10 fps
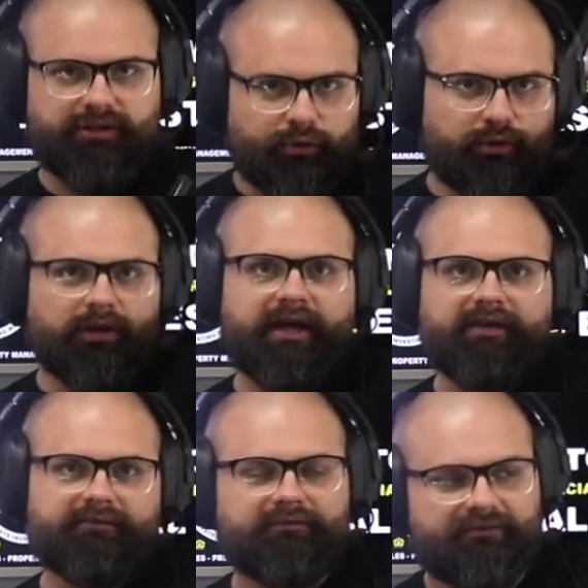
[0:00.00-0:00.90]
Google
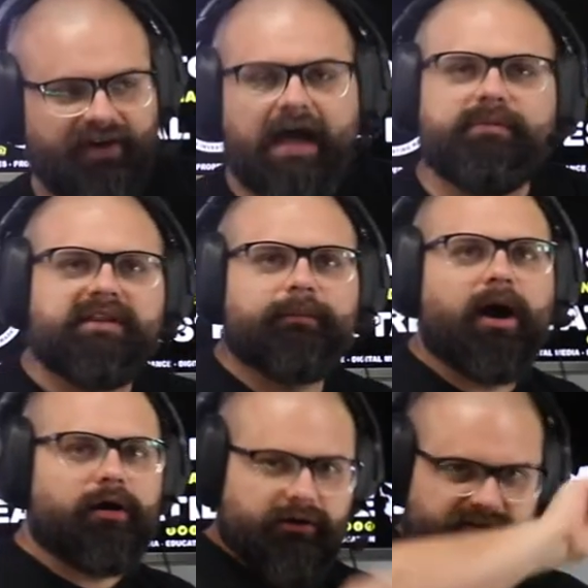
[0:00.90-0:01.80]
it and find me them
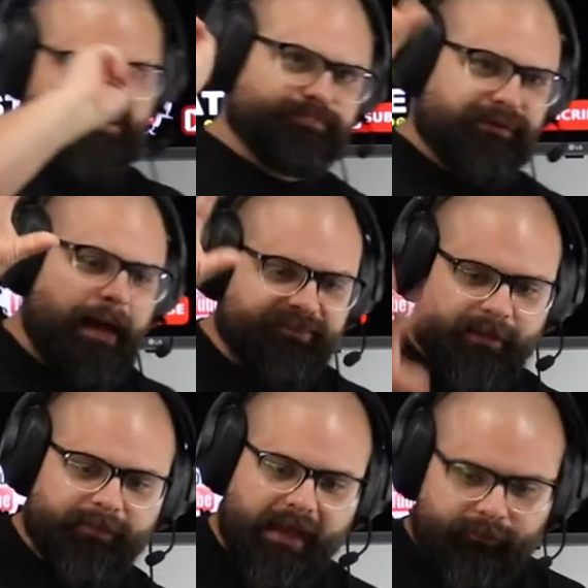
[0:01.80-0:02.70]
articles and plop
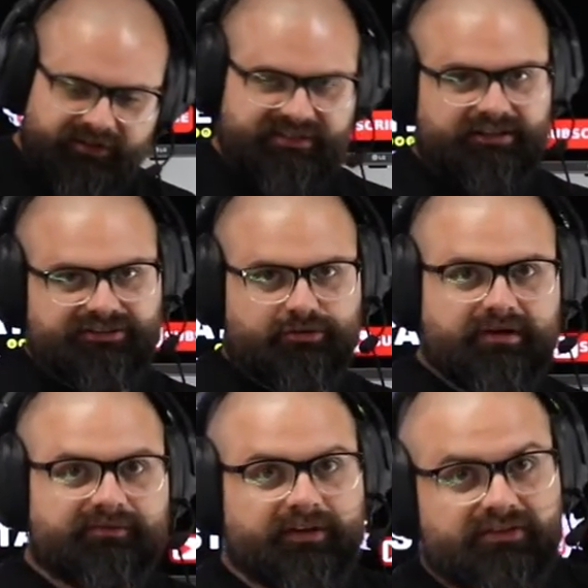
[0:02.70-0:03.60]
them bad boys on the
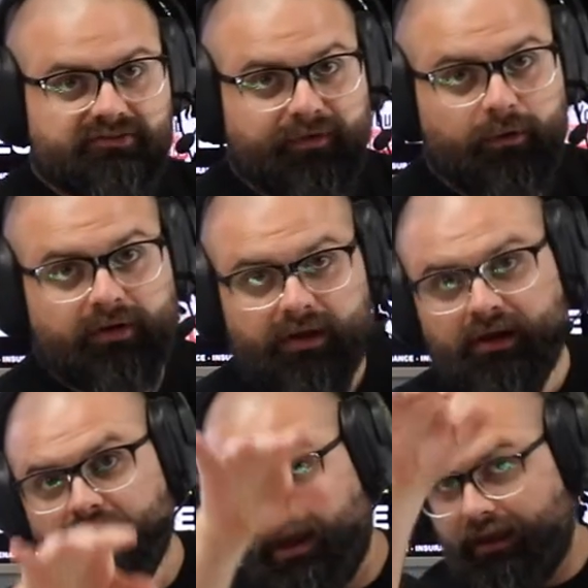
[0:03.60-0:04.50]
screen for these folk.
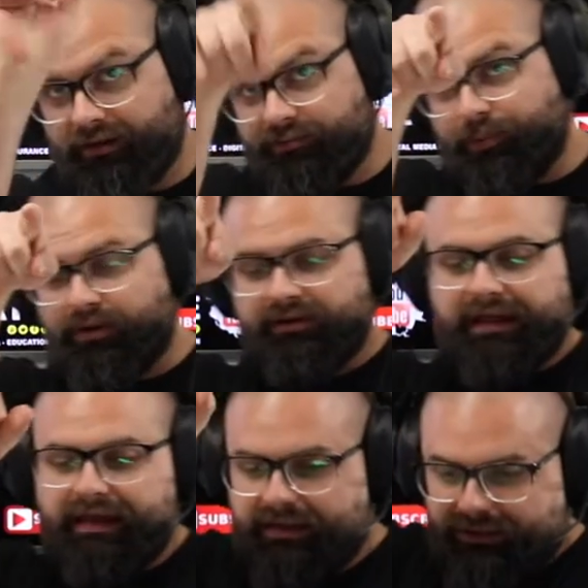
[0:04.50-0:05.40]
And let's put a
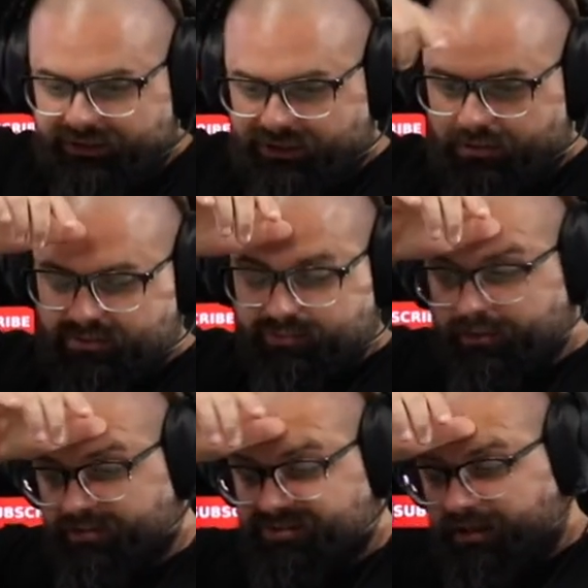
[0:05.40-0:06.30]
link in the show notes
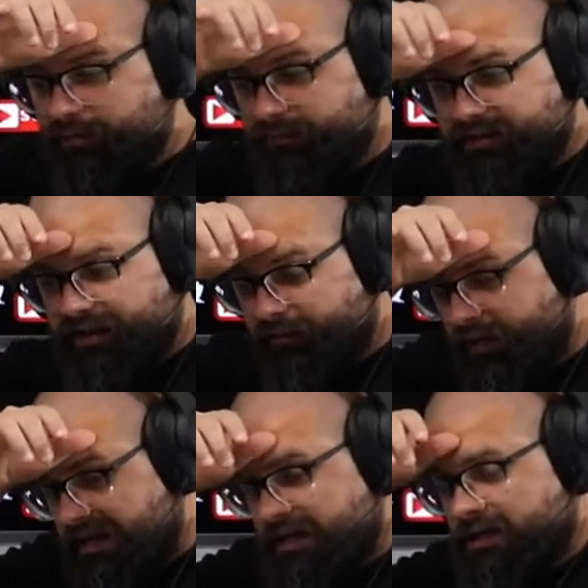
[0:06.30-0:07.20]
below so I could read that, right?